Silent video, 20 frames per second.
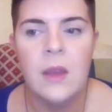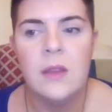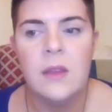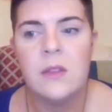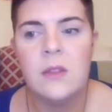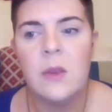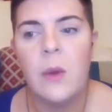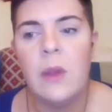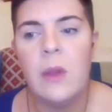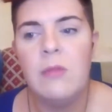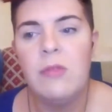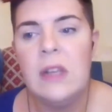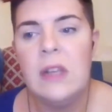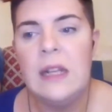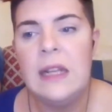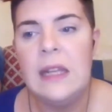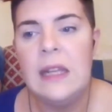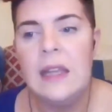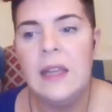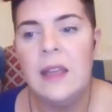So
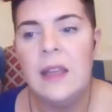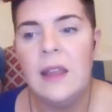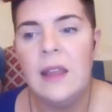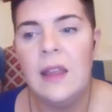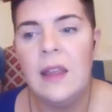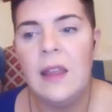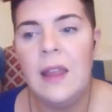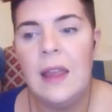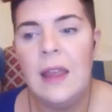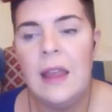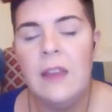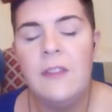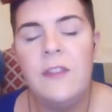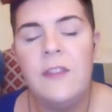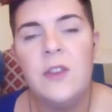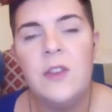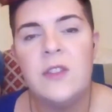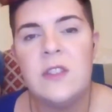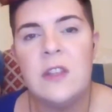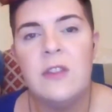if
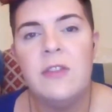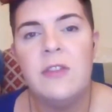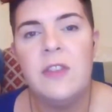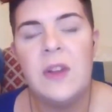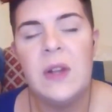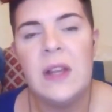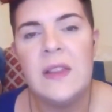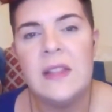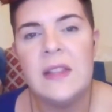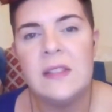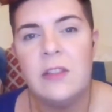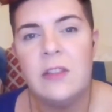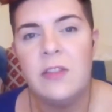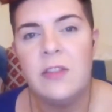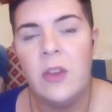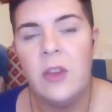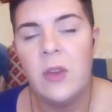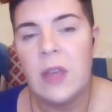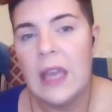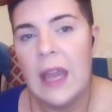you still feel like there's a
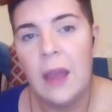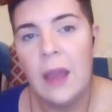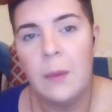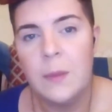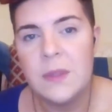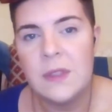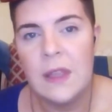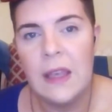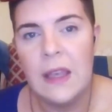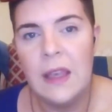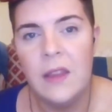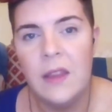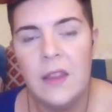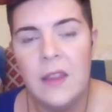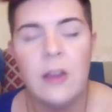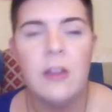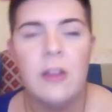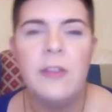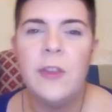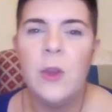few gaps here,
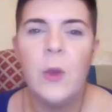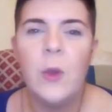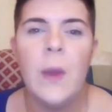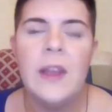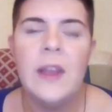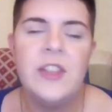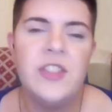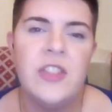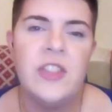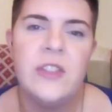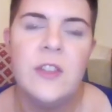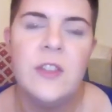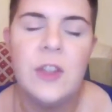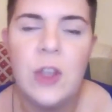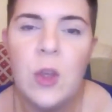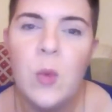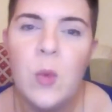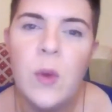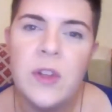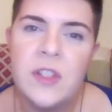there are a few questions that
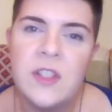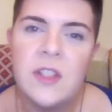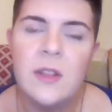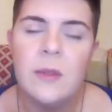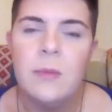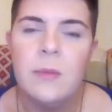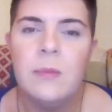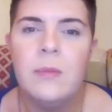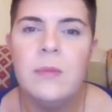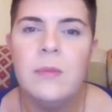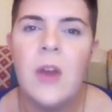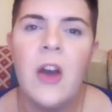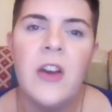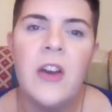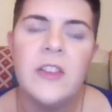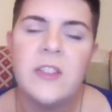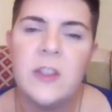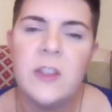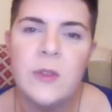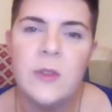you want to
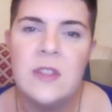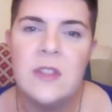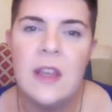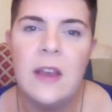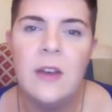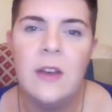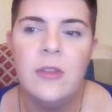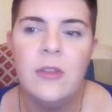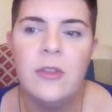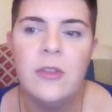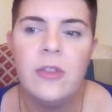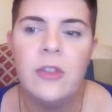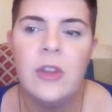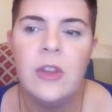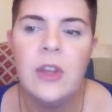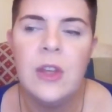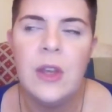ask yourself.